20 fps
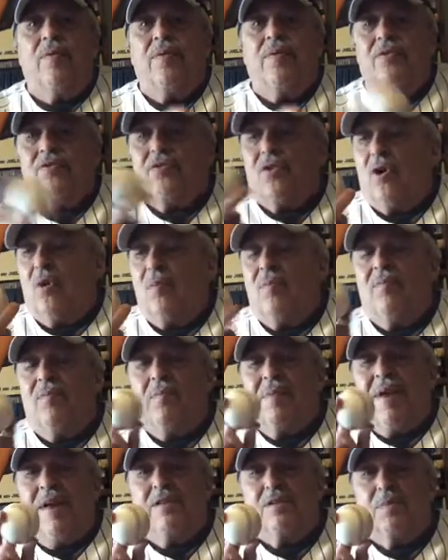the term
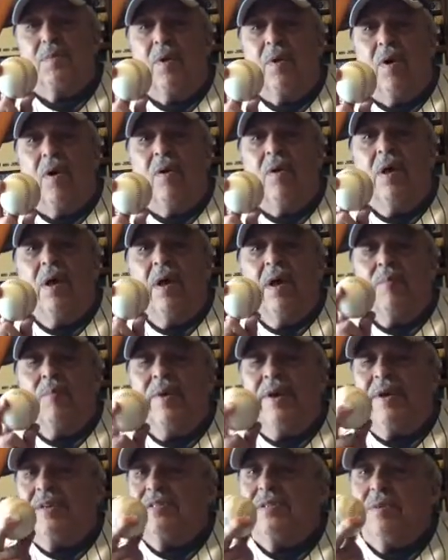baseball
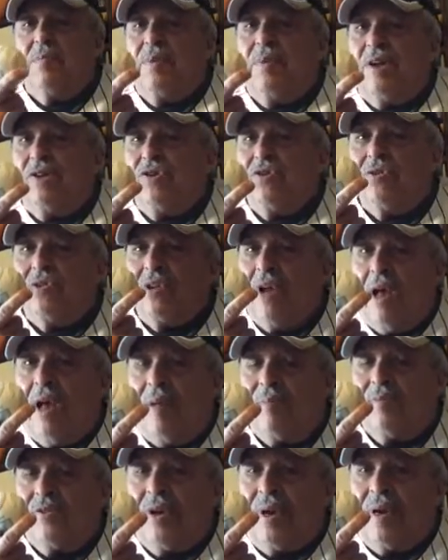because the pitcher's
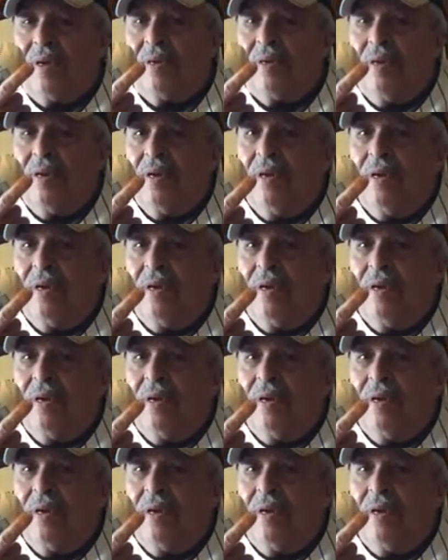object,